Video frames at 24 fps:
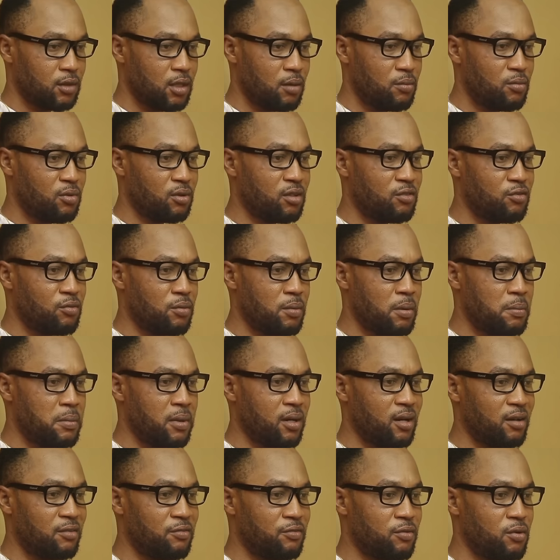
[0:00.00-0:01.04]
I'm looking for a
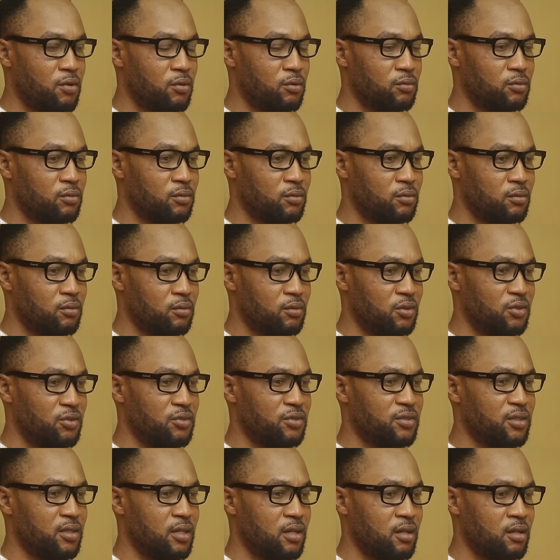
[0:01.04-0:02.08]
megaphone. Did
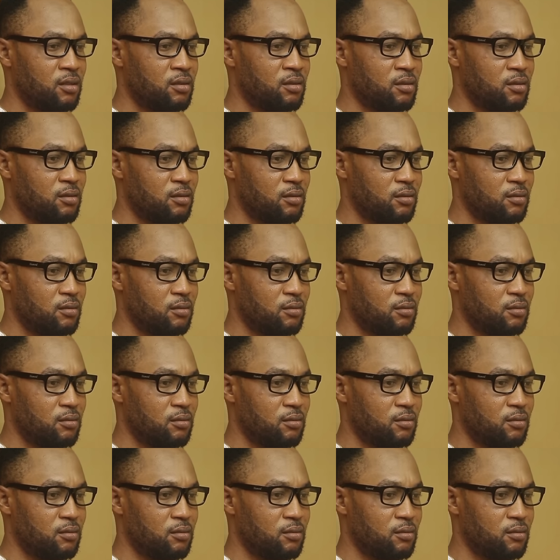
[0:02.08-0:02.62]
you say it?